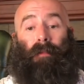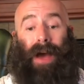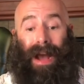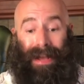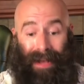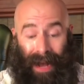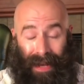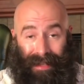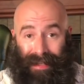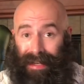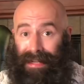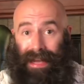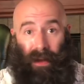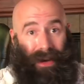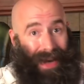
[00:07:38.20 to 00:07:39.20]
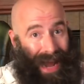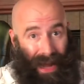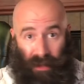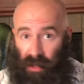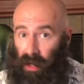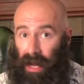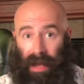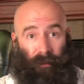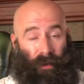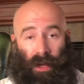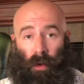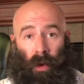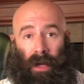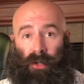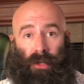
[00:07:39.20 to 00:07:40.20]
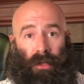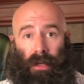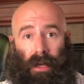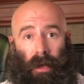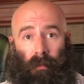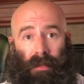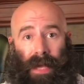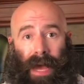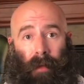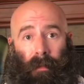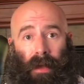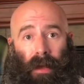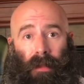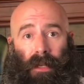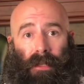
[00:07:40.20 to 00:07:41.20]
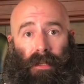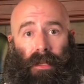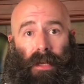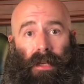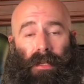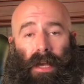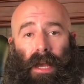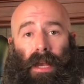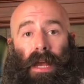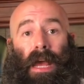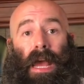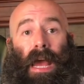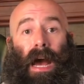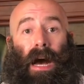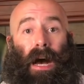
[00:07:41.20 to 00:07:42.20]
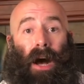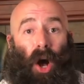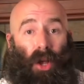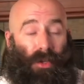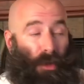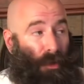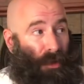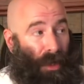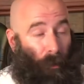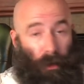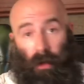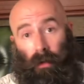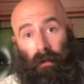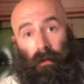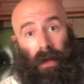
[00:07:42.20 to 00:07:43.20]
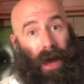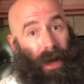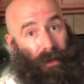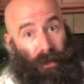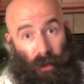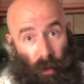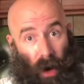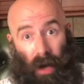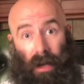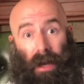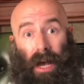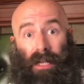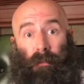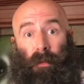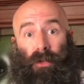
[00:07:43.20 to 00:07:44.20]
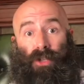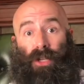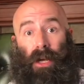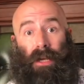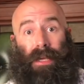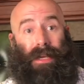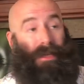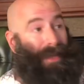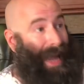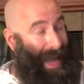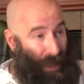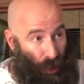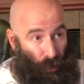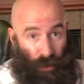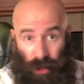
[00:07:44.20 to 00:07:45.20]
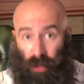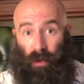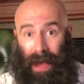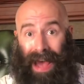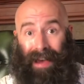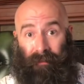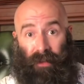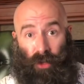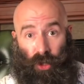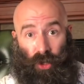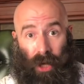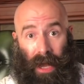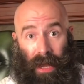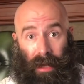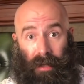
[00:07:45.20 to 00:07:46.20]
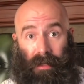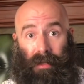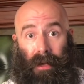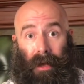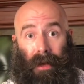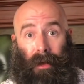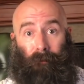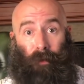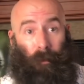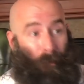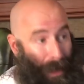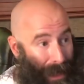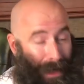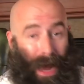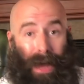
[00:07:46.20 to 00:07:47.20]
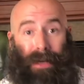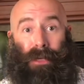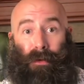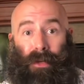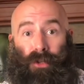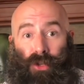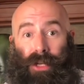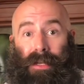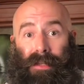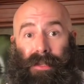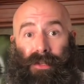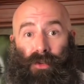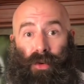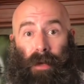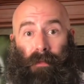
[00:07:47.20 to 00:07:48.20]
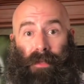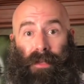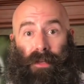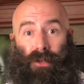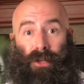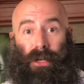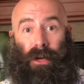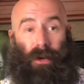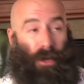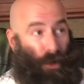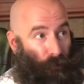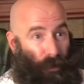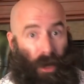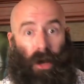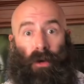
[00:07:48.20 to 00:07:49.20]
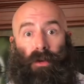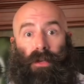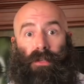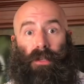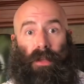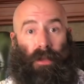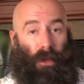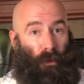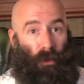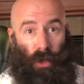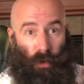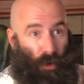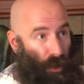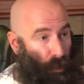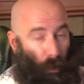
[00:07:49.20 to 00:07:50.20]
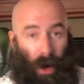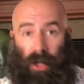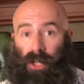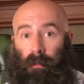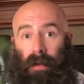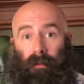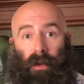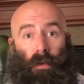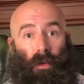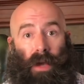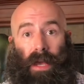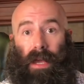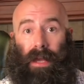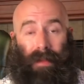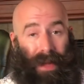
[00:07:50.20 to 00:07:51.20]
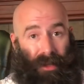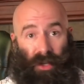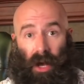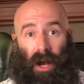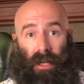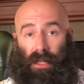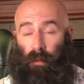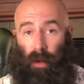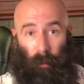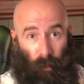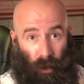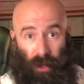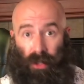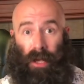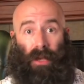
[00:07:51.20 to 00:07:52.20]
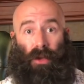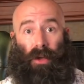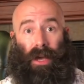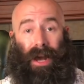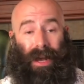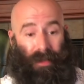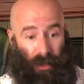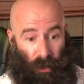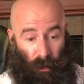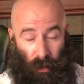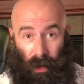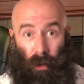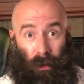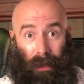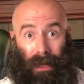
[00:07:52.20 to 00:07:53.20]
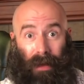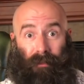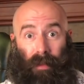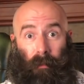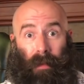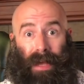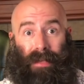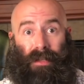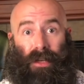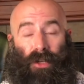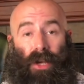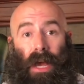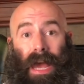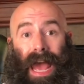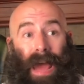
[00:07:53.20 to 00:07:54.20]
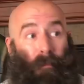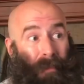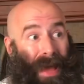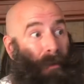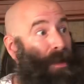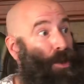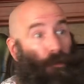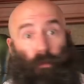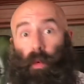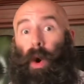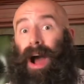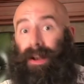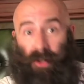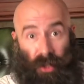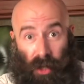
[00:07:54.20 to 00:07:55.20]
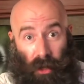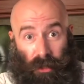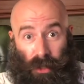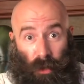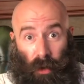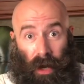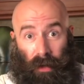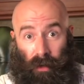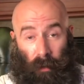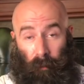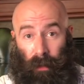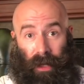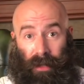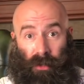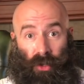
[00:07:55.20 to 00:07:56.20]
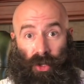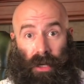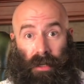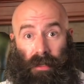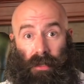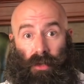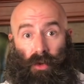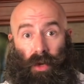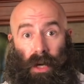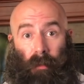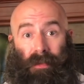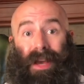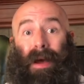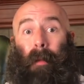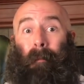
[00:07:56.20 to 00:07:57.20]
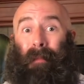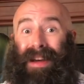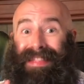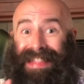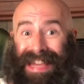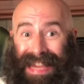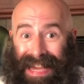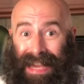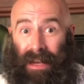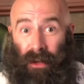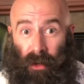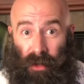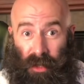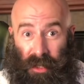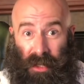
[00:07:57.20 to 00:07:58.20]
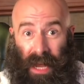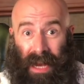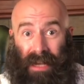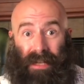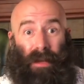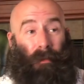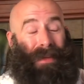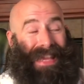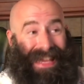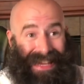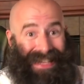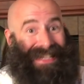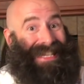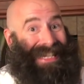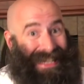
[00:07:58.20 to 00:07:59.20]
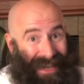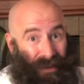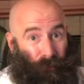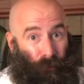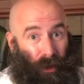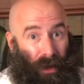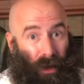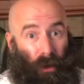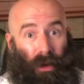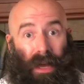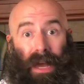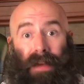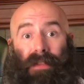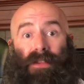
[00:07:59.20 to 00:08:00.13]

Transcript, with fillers: I sit down and answer every question that comes at me on these things. And also, some of you guys, you are gospel junkies and you do have the shakes from me not doing Jesus Trips this year, and you've noticed that you used to watch them every week, and that's awesome. We appreciate you guys who love the message, and maybe you've watched all 200 plus Jesus Trips, but The Inner Sanctum is different, okay?